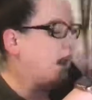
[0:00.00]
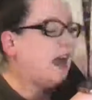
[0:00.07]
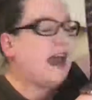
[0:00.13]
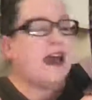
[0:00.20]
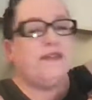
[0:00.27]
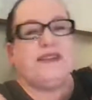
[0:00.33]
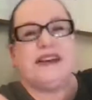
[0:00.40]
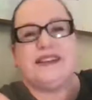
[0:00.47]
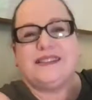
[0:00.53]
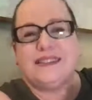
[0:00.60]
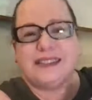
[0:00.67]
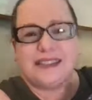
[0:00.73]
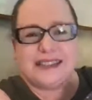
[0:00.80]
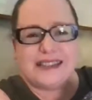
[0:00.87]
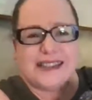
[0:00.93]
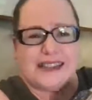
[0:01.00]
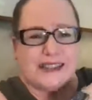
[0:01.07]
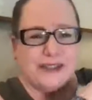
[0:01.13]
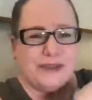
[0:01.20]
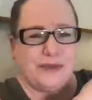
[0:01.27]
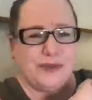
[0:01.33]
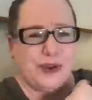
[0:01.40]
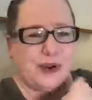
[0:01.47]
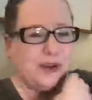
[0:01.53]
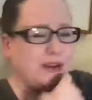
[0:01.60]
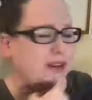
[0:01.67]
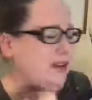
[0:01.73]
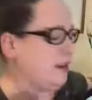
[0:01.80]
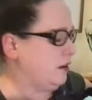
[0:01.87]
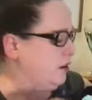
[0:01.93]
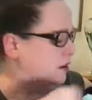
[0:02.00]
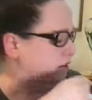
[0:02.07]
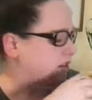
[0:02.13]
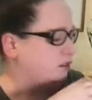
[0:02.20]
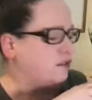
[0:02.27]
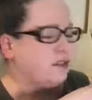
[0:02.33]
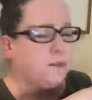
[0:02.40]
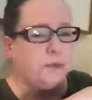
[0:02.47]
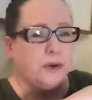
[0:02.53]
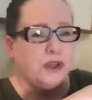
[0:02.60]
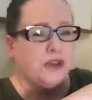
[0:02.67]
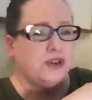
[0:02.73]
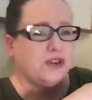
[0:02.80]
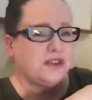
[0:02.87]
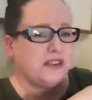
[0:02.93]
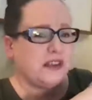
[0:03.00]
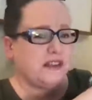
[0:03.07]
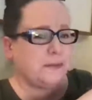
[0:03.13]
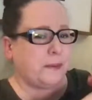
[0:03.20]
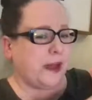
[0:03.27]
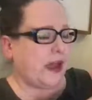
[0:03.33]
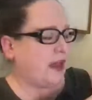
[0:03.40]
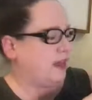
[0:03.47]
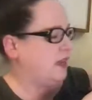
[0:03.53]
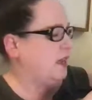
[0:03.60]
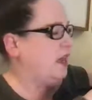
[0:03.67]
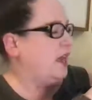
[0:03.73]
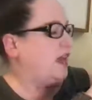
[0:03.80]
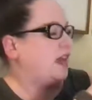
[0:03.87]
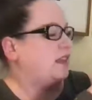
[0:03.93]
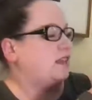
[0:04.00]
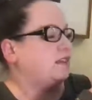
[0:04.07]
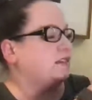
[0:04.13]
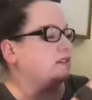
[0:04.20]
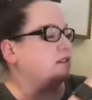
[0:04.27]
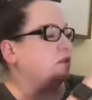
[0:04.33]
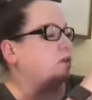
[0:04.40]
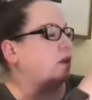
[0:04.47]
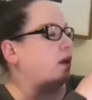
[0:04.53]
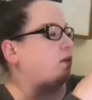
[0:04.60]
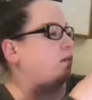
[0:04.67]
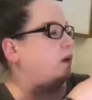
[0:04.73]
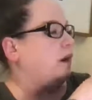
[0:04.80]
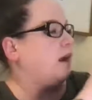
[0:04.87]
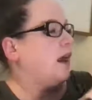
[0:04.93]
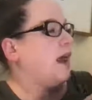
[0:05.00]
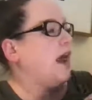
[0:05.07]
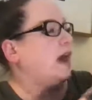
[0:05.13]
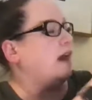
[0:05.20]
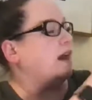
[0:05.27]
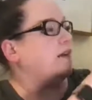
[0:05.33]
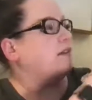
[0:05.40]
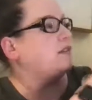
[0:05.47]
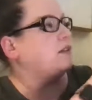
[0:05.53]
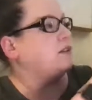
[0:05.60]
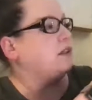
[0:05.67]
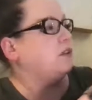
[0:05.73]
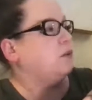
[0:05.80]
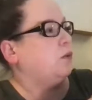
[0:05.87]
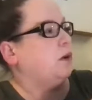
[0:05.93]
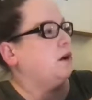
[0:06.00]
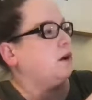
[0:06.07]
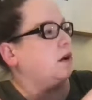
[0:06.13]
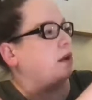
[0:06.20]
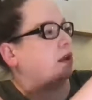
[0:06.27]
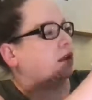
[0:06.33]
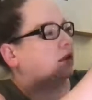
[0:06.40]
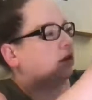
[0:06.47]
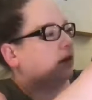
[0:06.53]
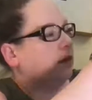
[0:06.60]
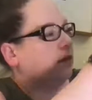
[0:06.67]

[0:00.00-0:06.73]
have like 6 skeins of yarn in here, so it's a pretty good size bag. And this is the one where I still need to work on it.